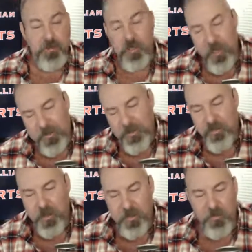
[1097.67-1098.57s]
I'm sure I could
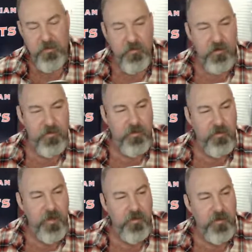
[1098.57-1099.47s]
trigger this little
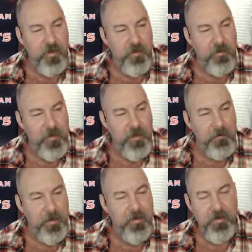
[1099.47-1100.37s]
knucklehead here in a
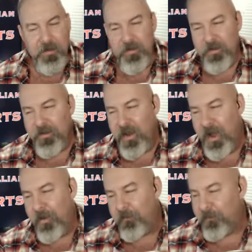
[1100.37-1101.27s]
minute, but
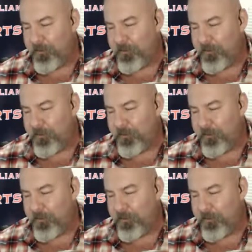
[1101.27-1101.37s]
I